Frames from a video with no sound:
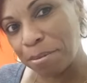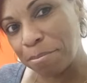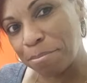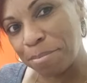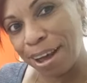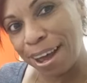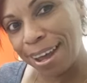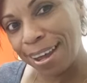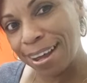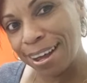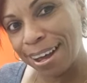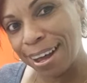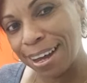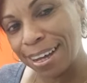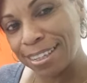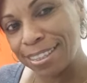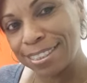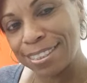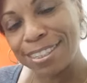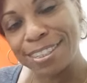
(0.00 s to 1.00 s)
Bye,
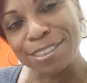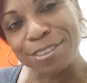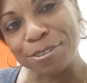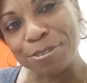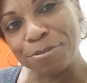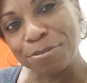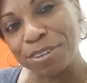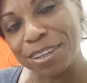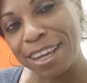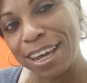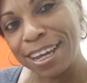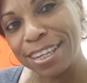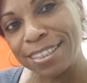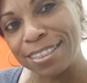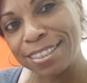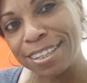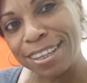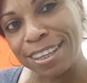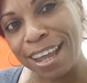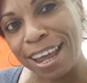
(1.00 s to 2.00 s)
guys. Don't
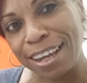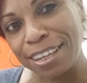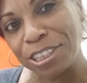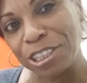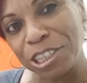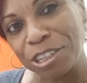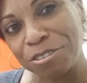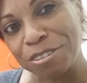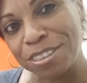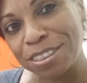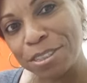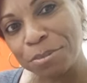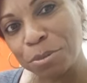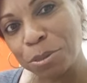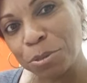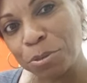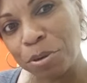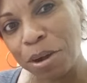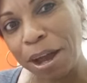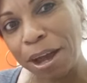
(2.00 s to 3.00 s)
forget to like, share, and
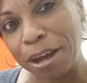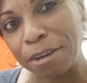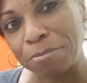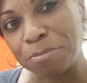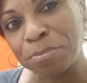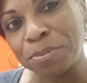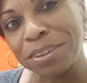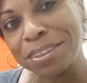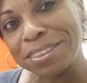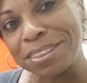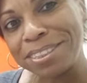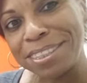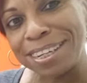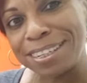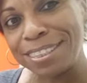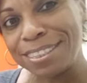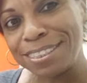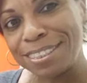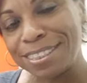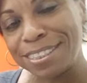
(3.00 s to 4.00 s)
subscribe to
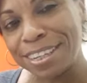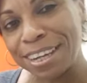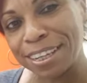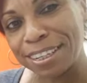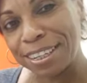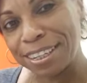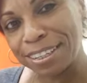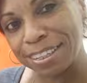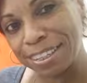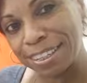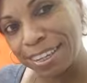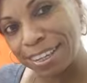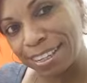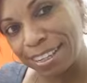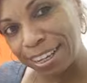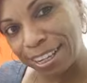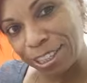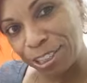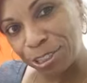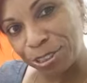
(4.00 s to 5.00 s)
Denny's channel.
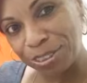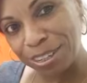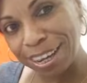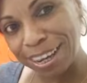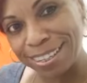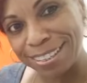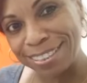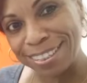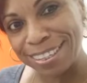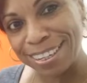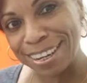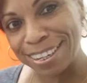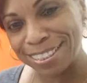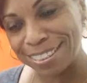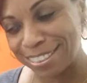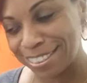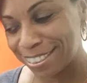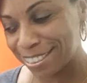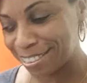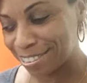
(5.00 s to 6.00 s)
Catch you guys again
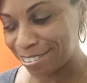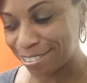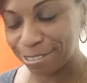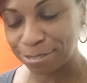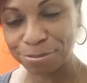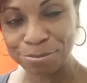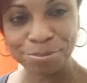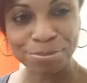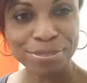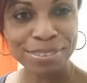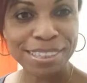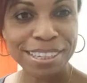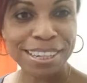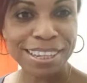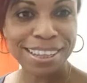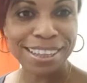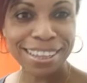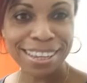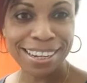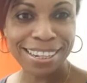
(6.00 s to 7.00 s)
soon.
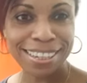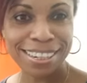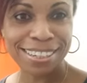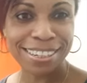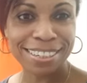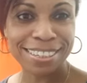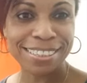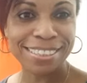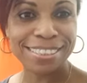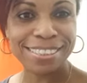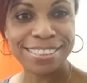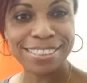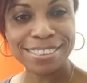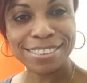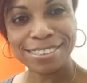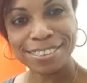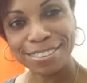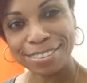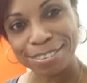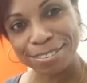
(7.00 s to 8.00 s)
Later.
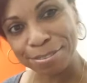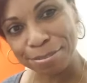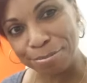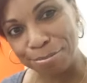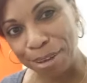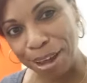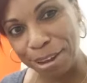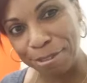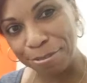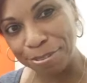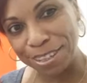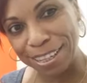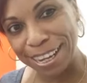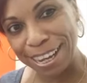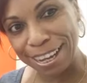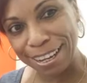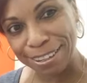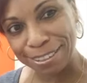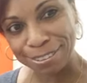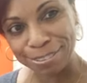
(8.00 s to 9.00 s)
Bye for
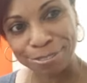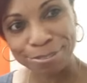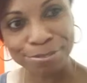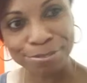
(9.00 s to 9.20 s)
now.